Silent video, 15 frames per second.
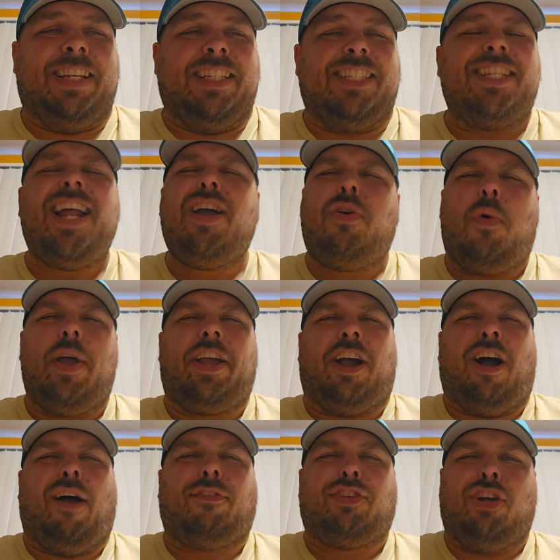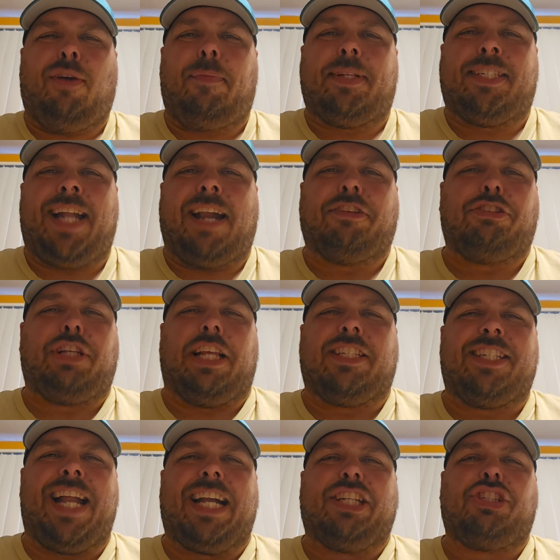It's not quite cough syrup. It's
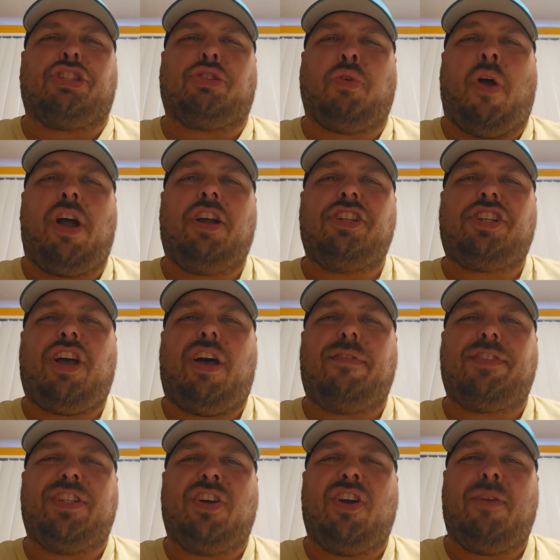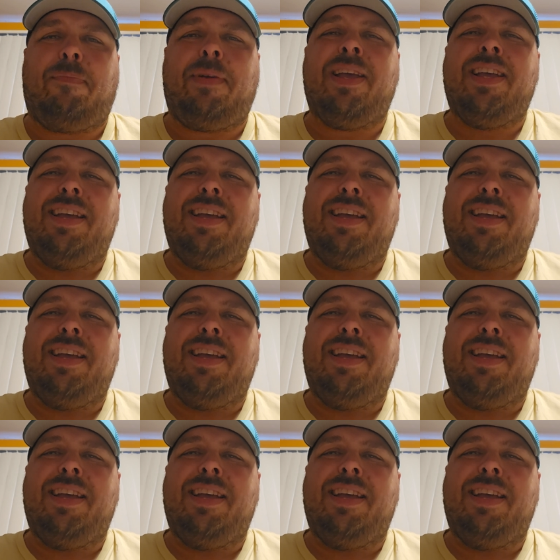not as strong as cough syrup.